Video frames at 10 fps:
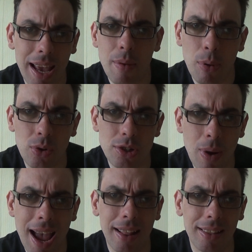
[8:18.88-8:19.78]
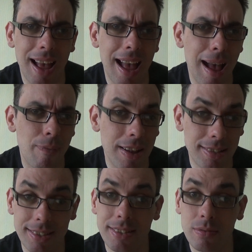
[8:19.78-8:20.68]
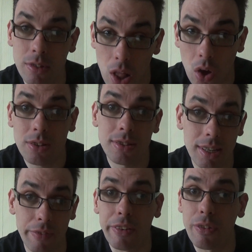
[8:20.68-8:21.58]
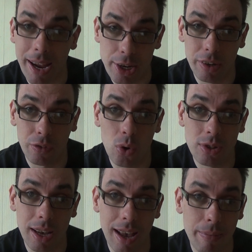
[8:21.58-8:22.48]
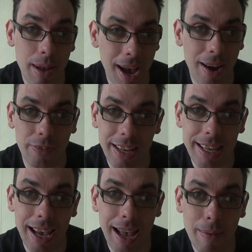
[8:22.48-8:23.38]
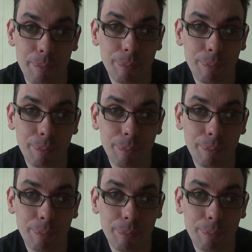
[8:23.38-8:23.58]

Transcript: book as well. There's lots of information, of course, about the